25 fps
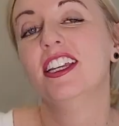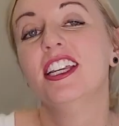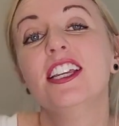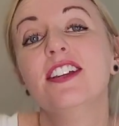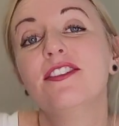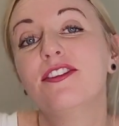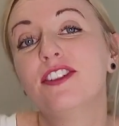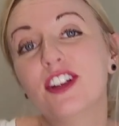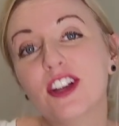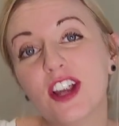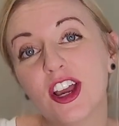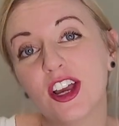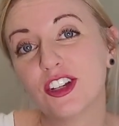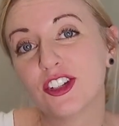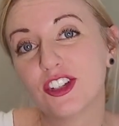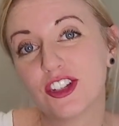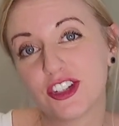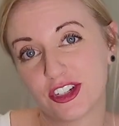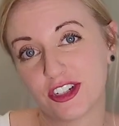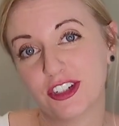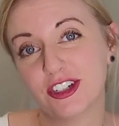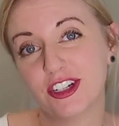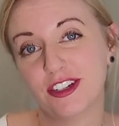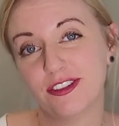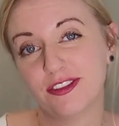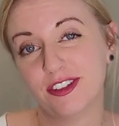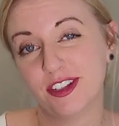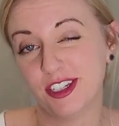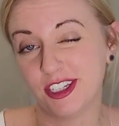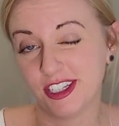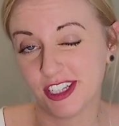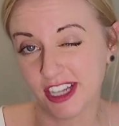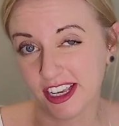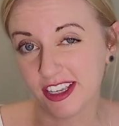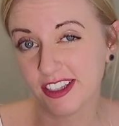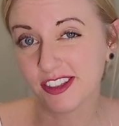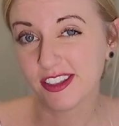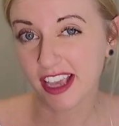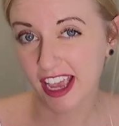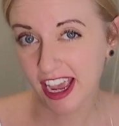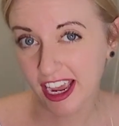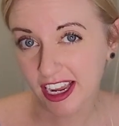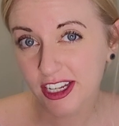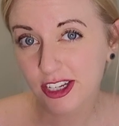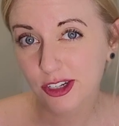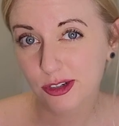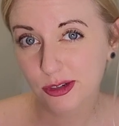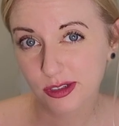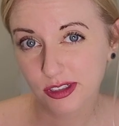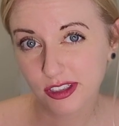If you're unsure if it does
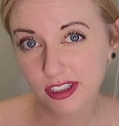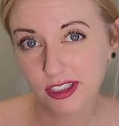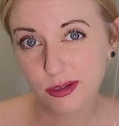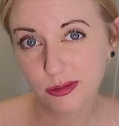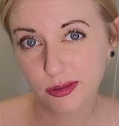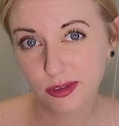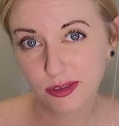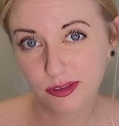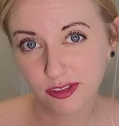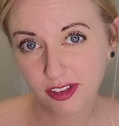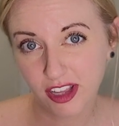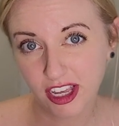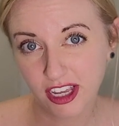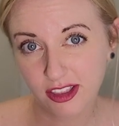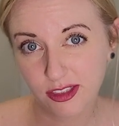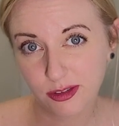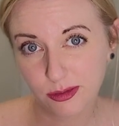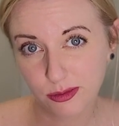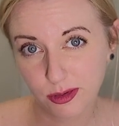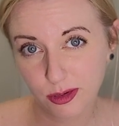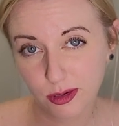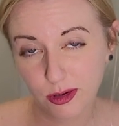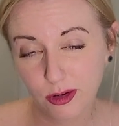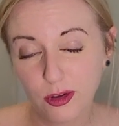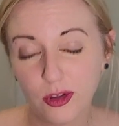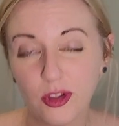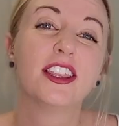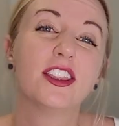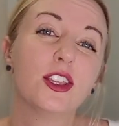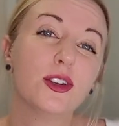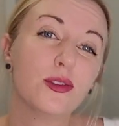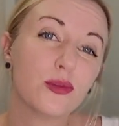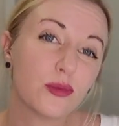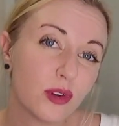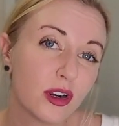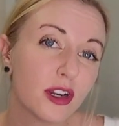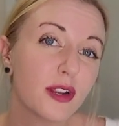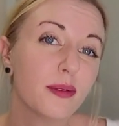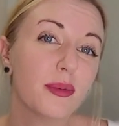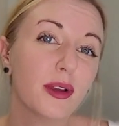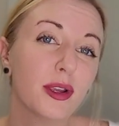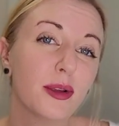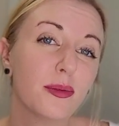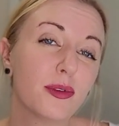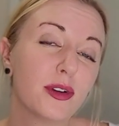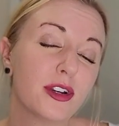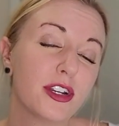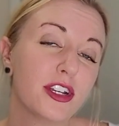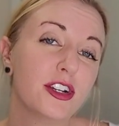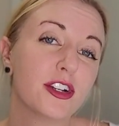accurately reflect the role, then run it by
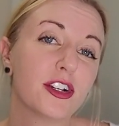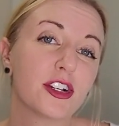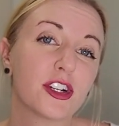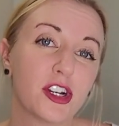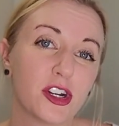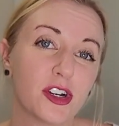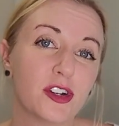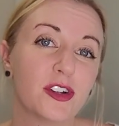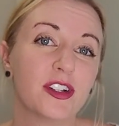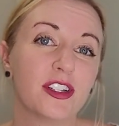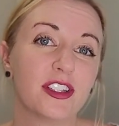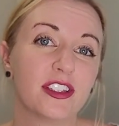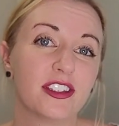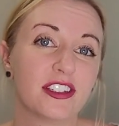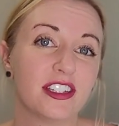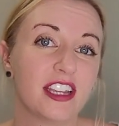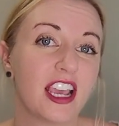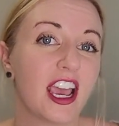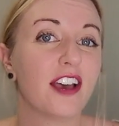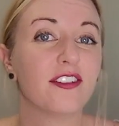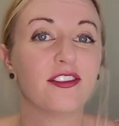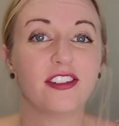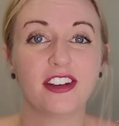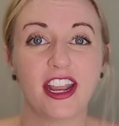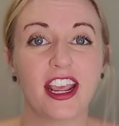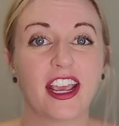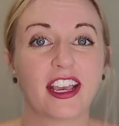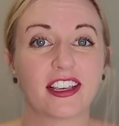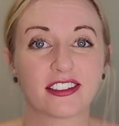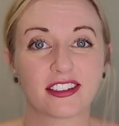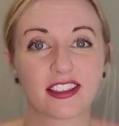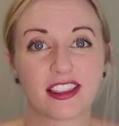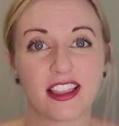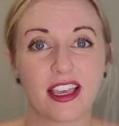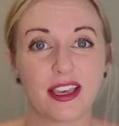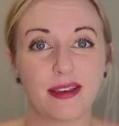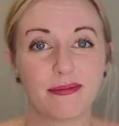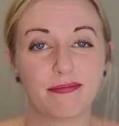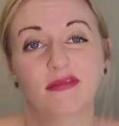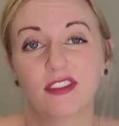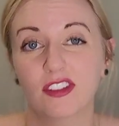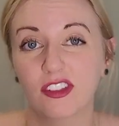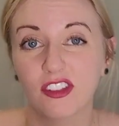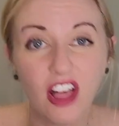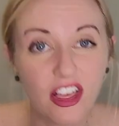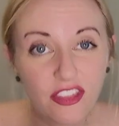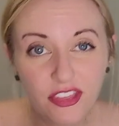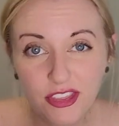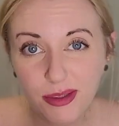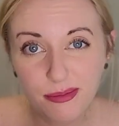one of your current staff and ask them.
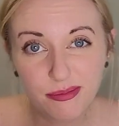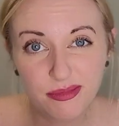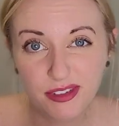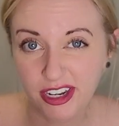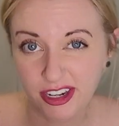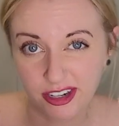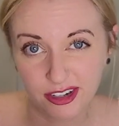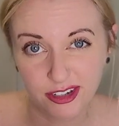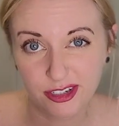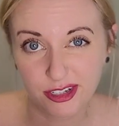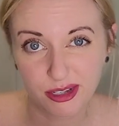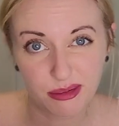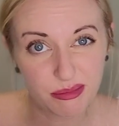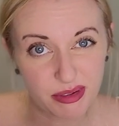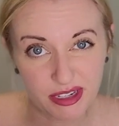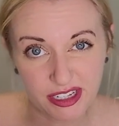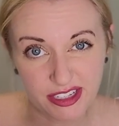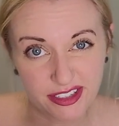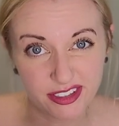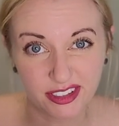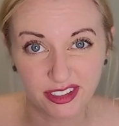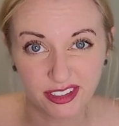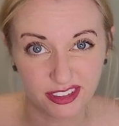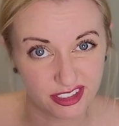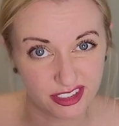Let them tear it to pieces